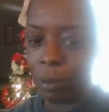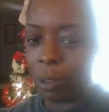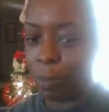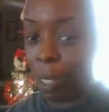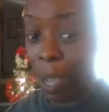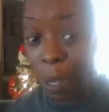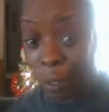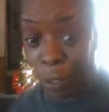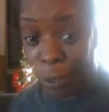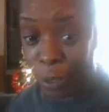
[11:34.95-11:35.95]
It's about out
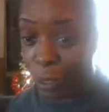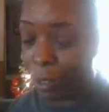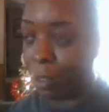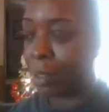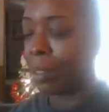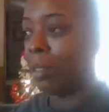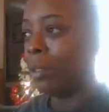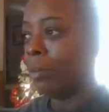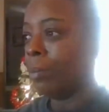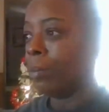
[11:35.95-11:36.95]
of here. It is.
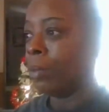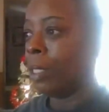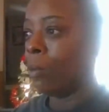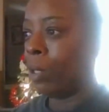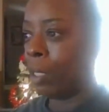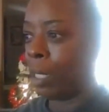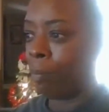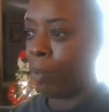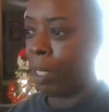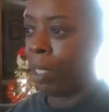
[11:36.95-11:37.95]
And what a
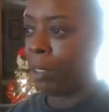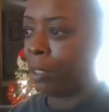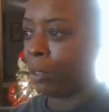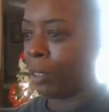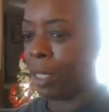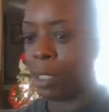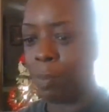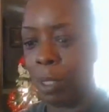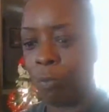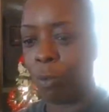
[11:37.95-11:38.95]
bad year it has
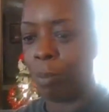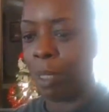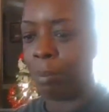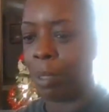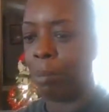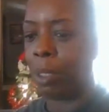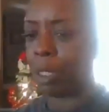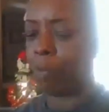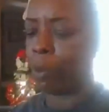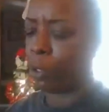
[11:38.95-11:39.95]
been for me. But I'm
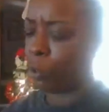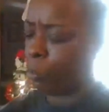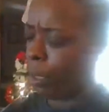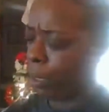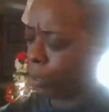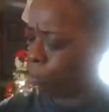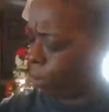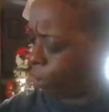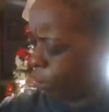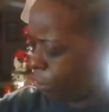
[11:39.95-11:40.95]
looking for
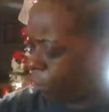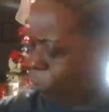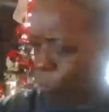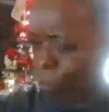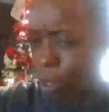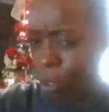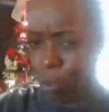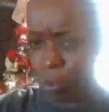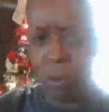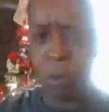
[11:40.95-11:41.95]
2022.
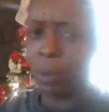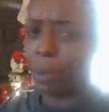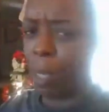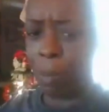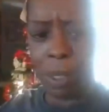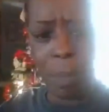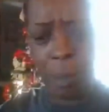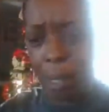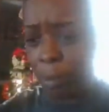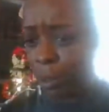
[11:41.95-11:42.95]
Woo! I'm claiming
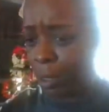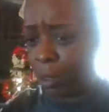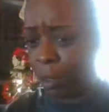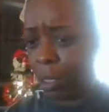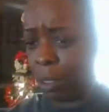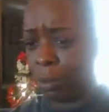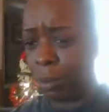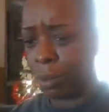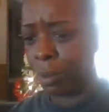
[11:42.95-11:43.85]
the name of Jesus, y'all.